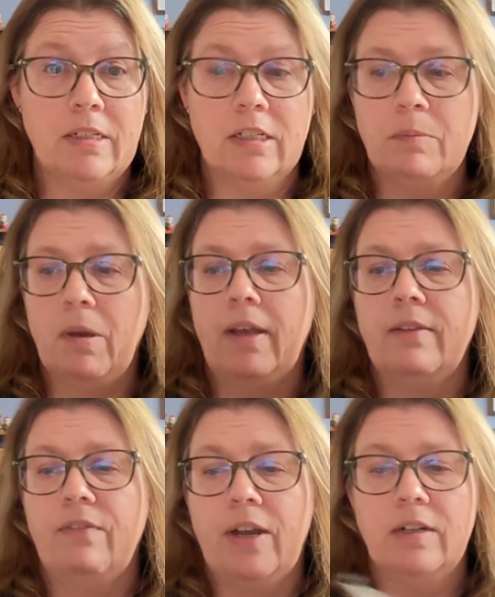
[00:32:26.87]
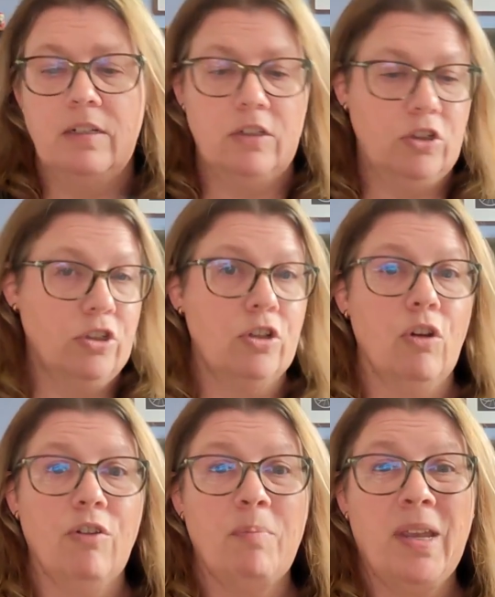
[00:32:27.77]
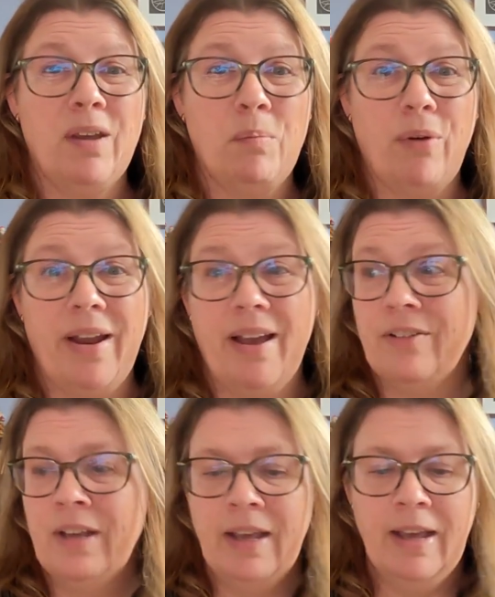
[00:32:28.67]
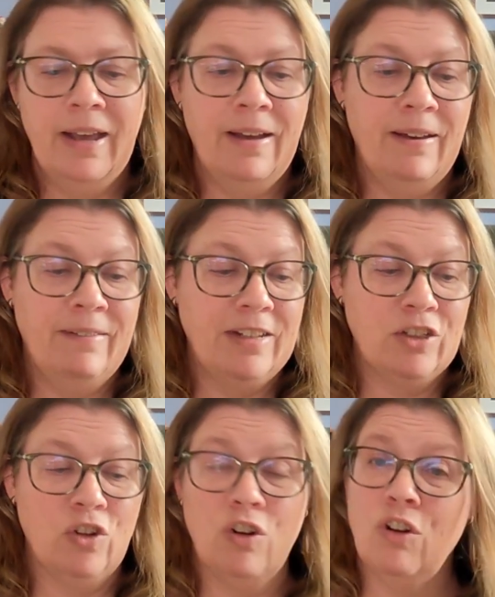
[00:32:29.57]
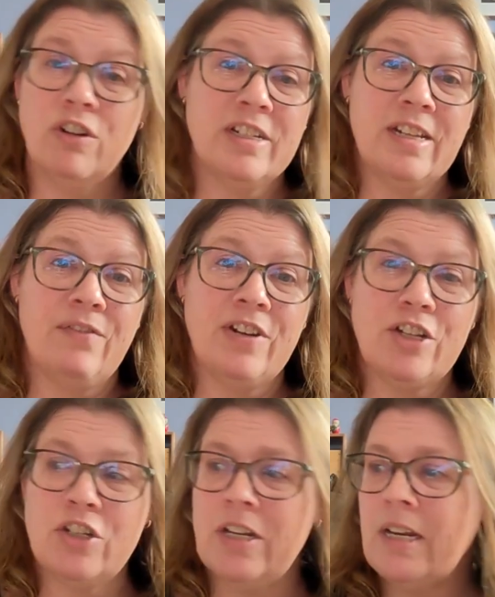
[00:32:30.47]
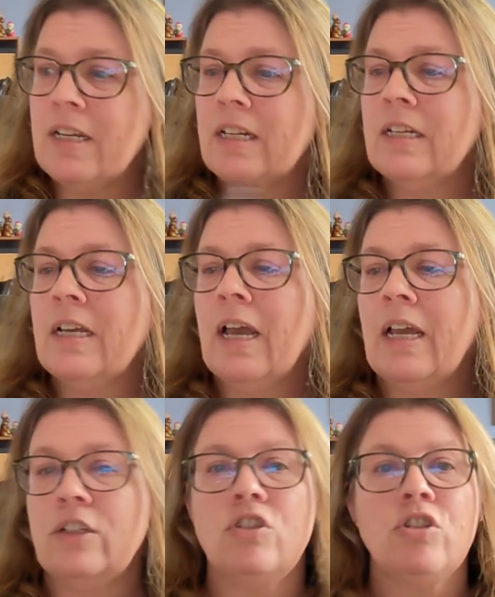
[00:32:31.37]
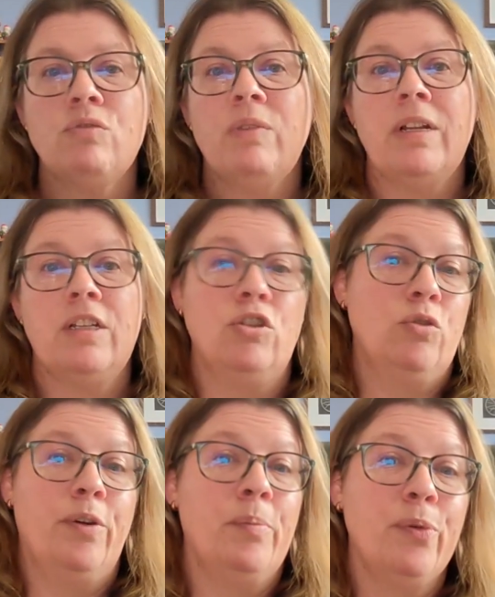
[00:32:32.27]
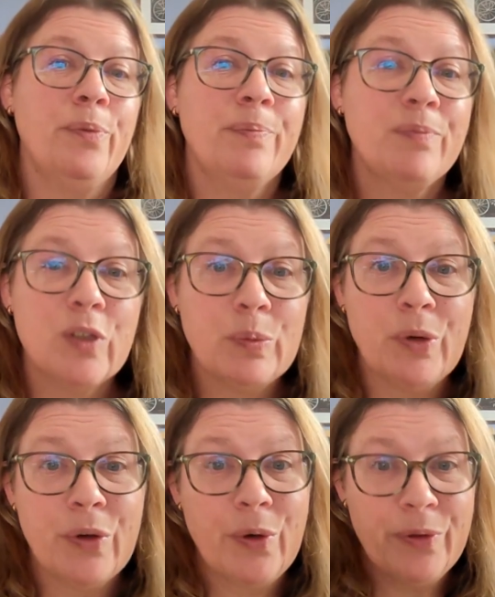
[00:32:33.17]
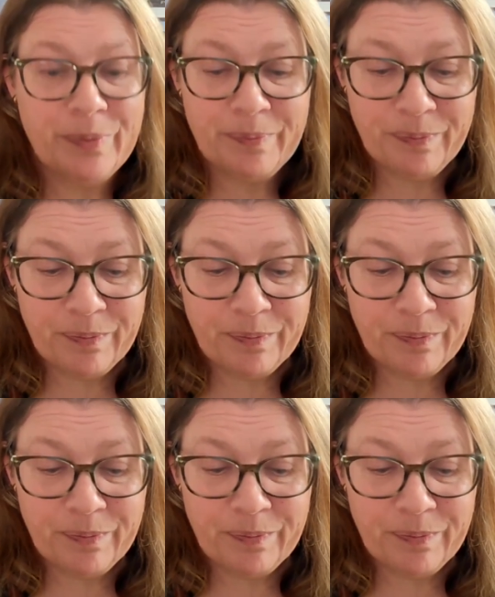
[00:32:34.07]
despite the fact that there's just a lot of pink and brown and there's not a lot of definition in it. It's just really enjoyable to work on.